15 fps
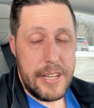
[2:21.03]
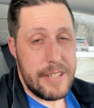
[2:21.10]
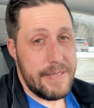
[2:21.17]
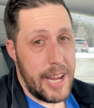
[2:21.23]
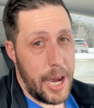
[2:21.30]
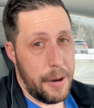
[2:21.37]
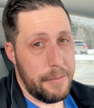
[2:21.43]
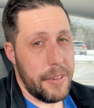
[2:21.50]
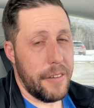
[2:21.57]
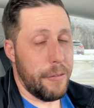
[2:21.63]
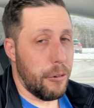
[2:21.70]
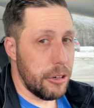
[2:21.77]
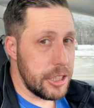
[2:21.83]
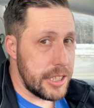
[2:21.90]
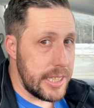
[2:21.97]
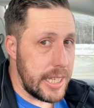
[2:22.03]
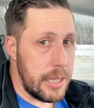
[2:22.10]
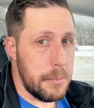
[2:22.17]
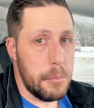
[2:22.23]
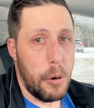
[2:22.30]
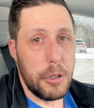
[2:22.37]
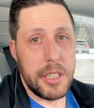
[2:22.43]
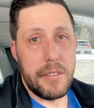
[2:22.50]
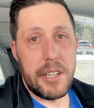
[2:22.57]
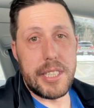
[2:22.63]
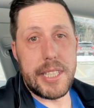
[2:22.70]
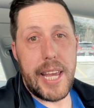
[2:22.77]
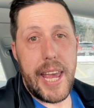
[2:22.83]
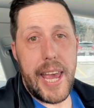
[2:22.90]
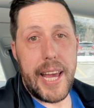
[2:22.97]
Now, unfortunately, most of us
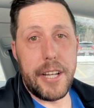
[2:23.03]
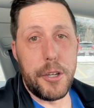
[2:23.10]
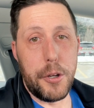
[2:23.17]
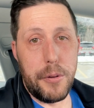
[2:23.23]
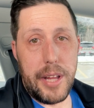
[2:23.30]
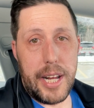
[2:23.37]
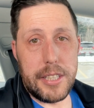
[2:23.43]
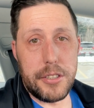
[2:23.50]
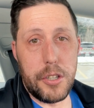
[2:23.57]
can't do that.